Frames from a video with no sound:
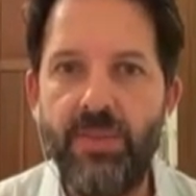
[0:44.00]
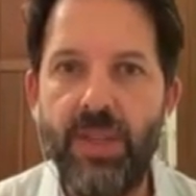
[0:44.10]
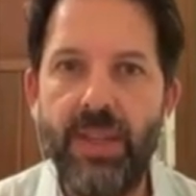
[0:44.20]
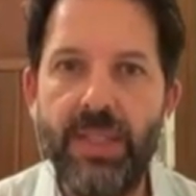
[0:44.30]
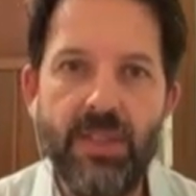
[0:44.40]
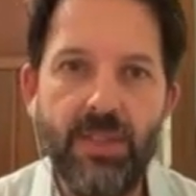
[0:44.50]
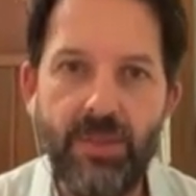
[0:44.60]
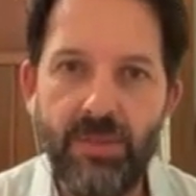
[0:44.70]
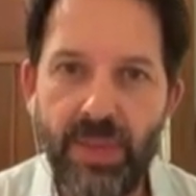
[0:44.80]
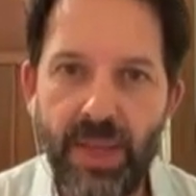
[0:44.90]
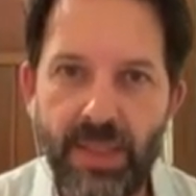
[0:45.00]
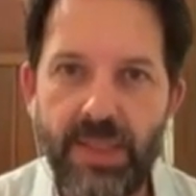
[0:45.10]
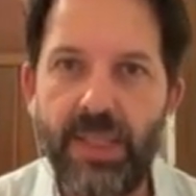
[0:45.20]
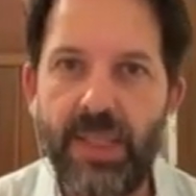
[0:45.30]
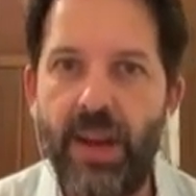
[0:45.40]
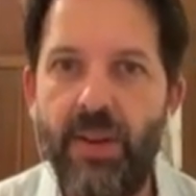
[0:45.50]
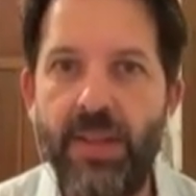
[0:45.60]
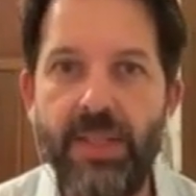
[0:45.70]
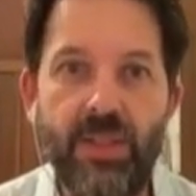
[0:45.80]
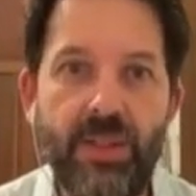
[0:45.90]
uh, into Palestinian
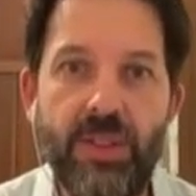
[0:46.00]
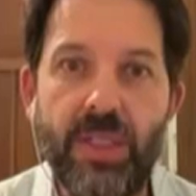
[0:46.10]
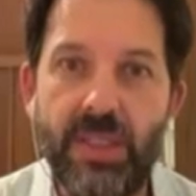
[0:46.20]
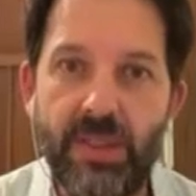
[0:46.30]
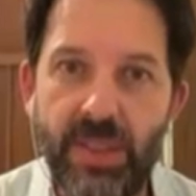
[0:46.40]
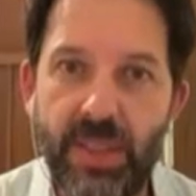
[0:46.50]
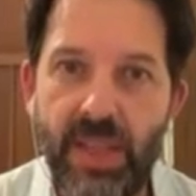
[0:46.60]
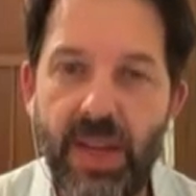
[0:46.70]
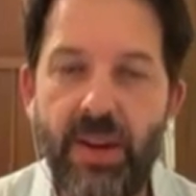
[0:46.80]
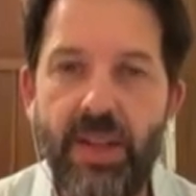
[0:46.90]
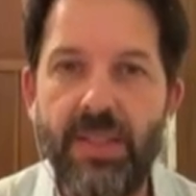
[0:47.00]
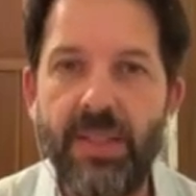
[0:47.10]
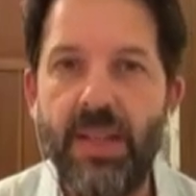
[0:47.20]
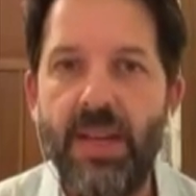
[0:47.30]
areas, including civilian areas.